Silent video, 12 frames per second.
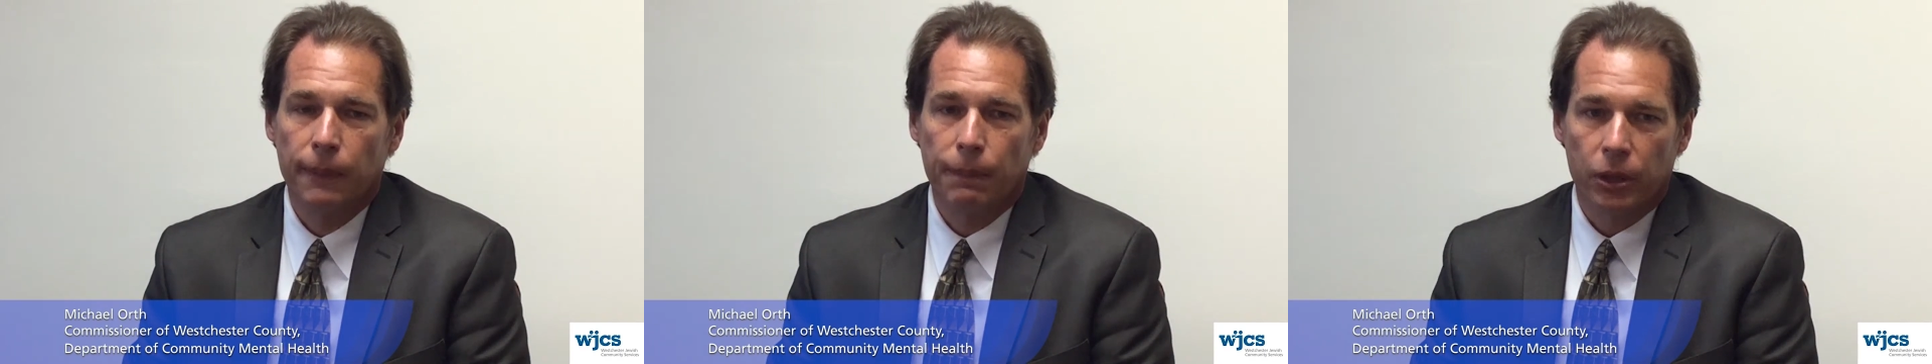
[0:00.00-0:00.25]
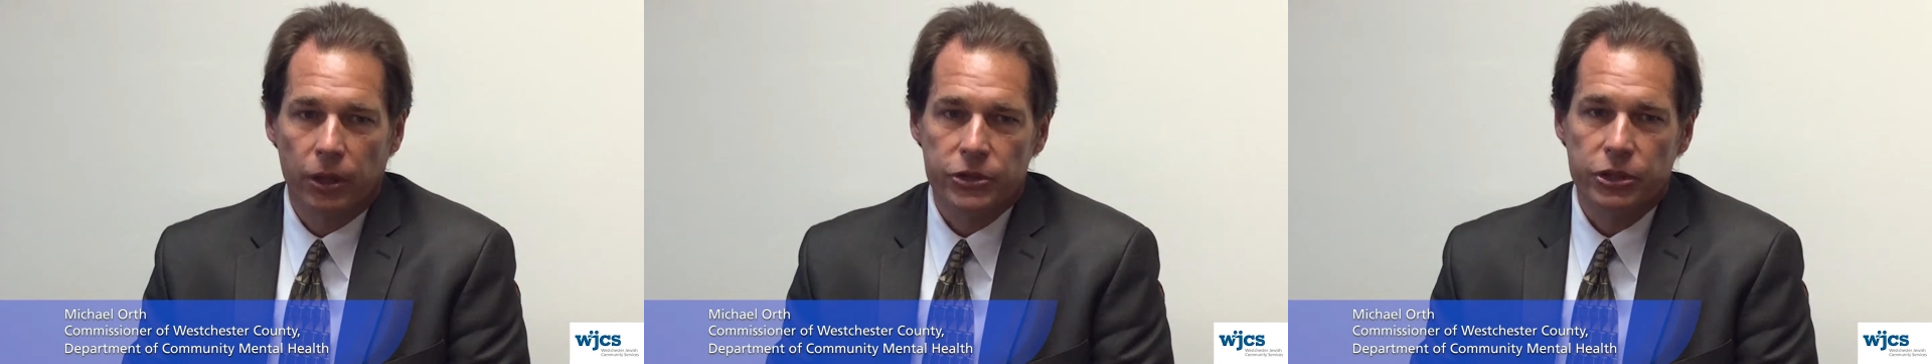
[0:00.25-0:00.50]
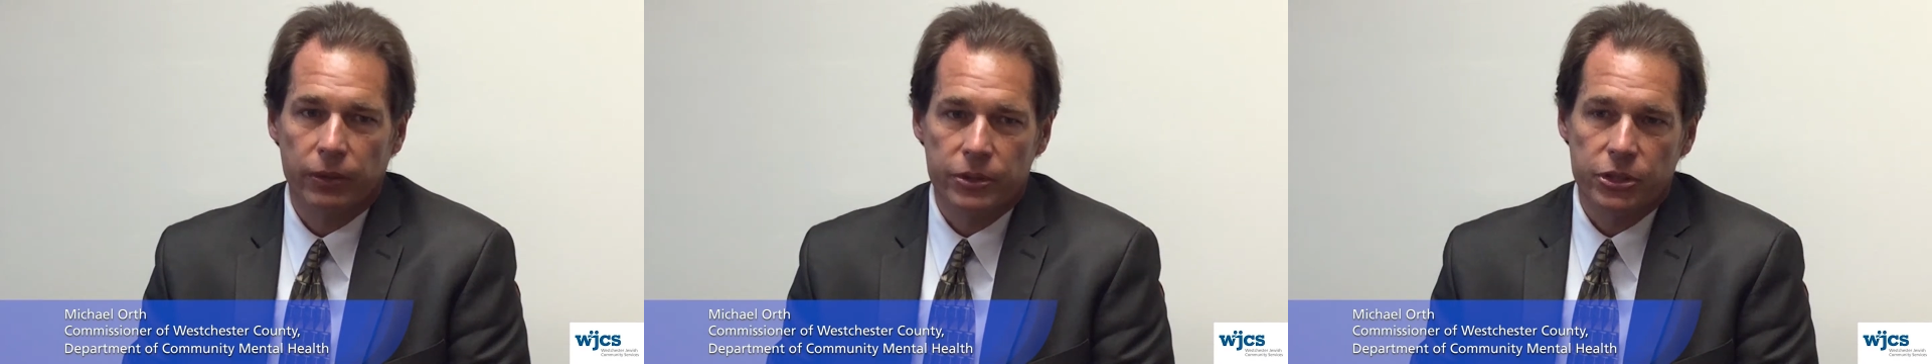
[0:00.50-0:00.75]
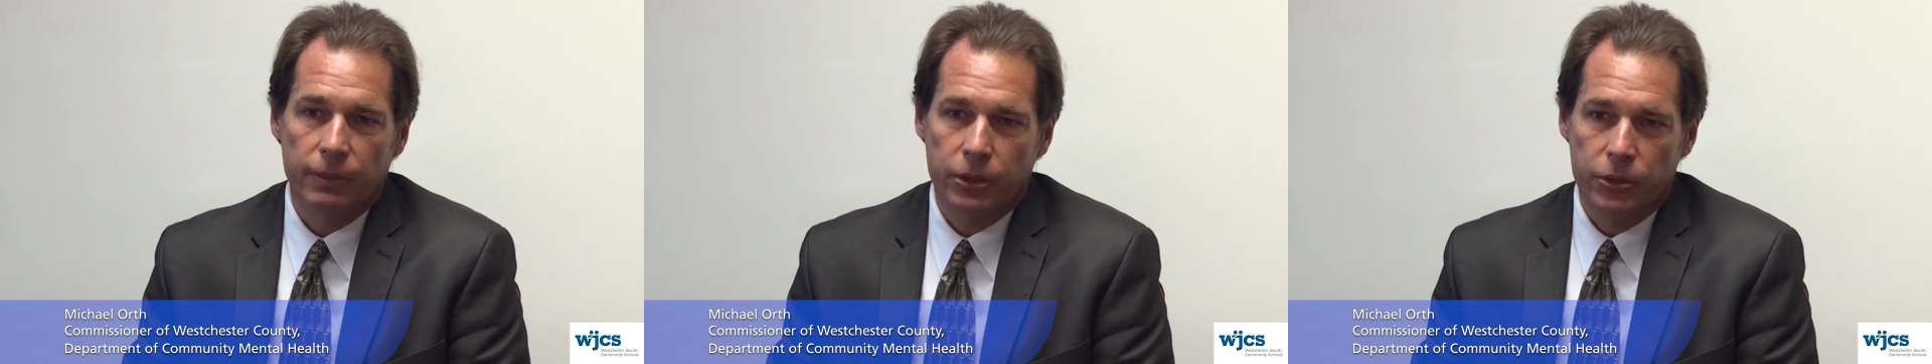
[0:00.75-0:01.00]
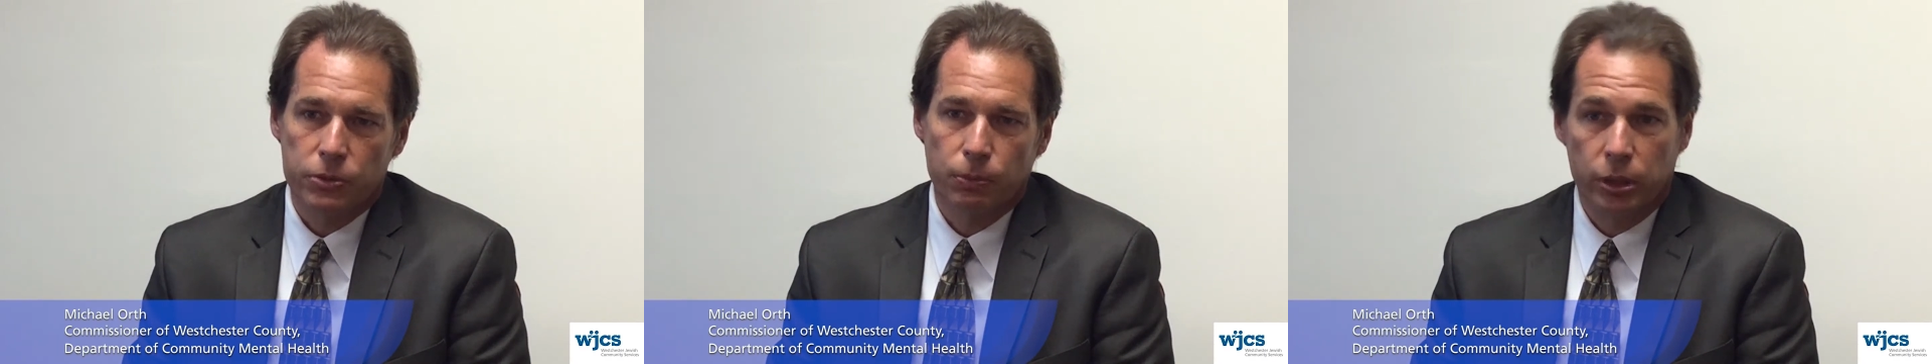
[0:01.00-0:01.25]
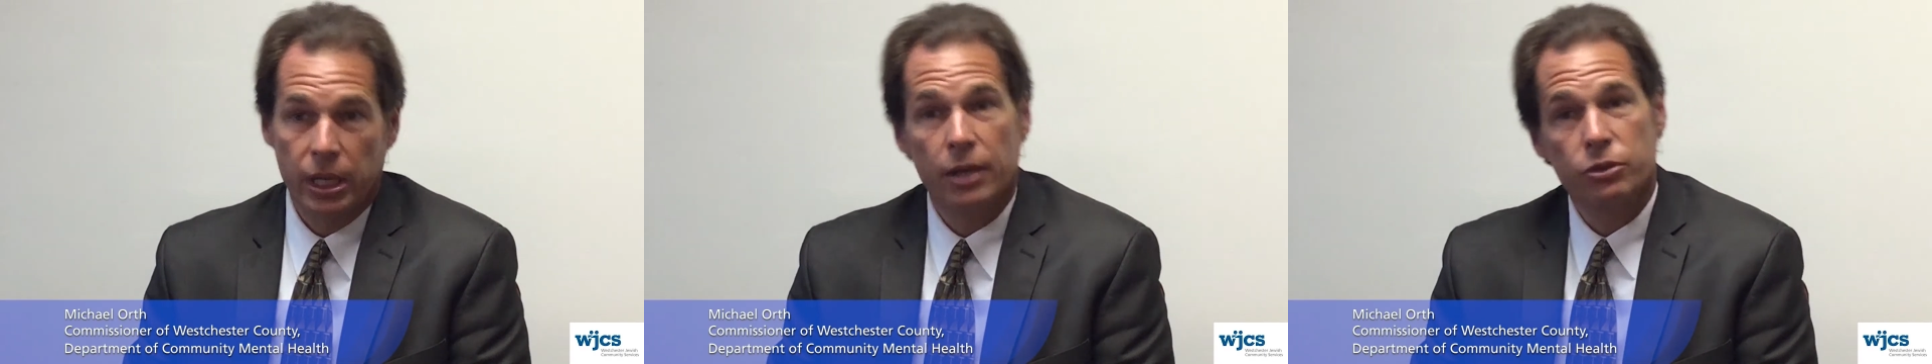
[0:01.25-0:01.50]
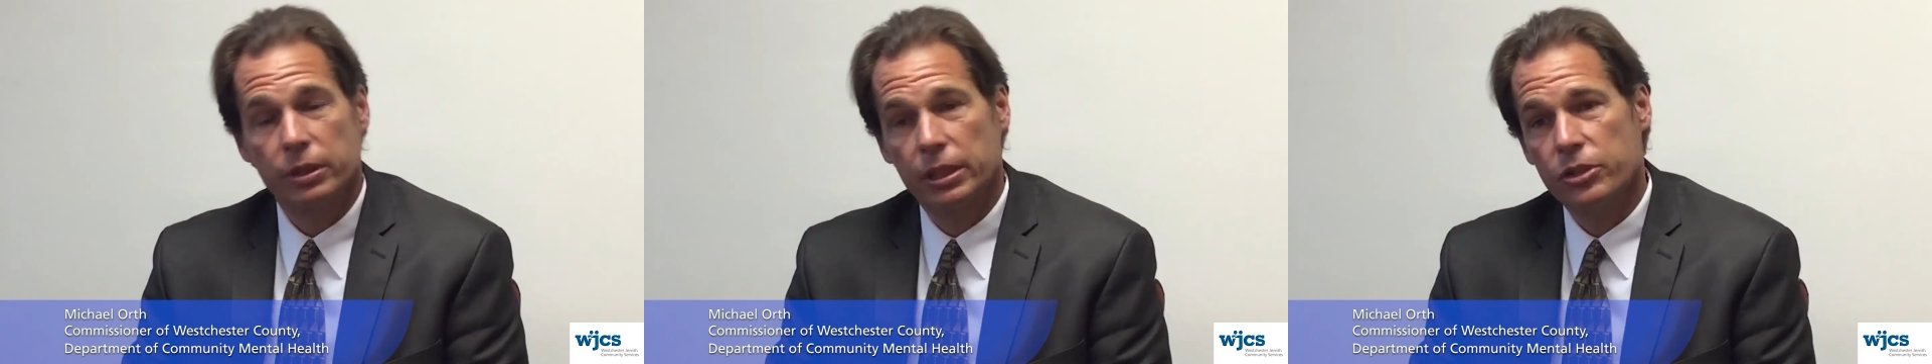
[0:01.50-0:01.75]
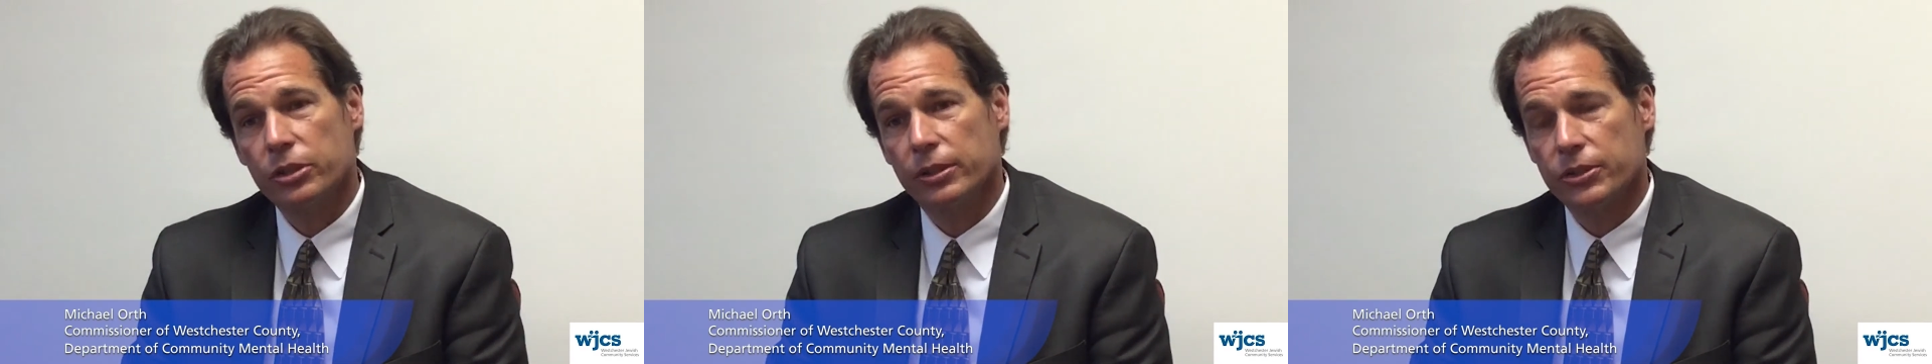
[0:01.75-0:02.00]
but also in some of those more
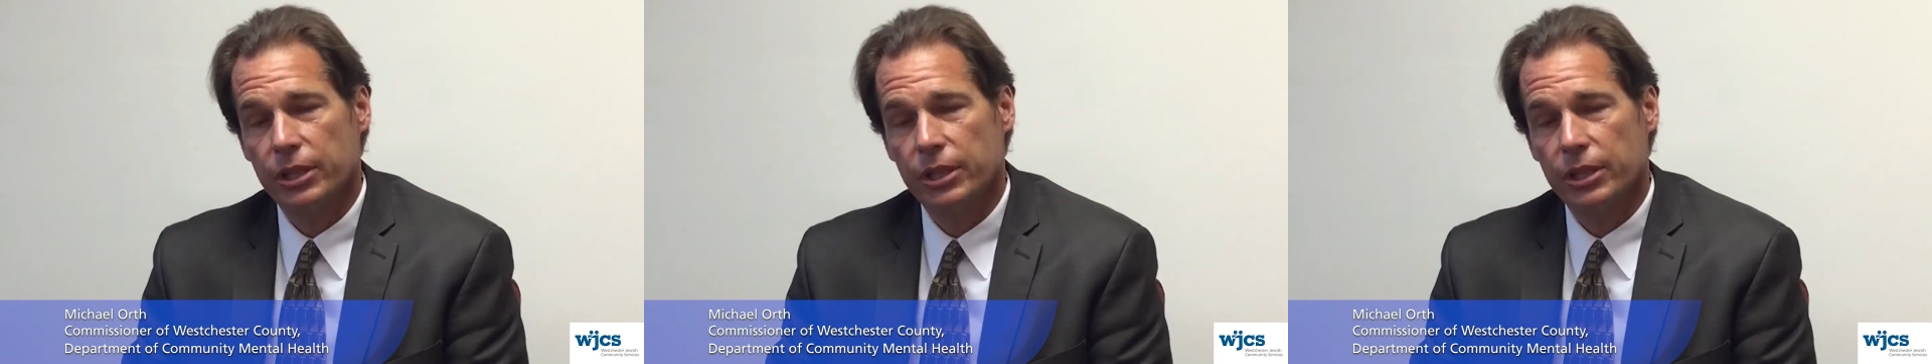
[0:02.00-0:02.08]
non-traditional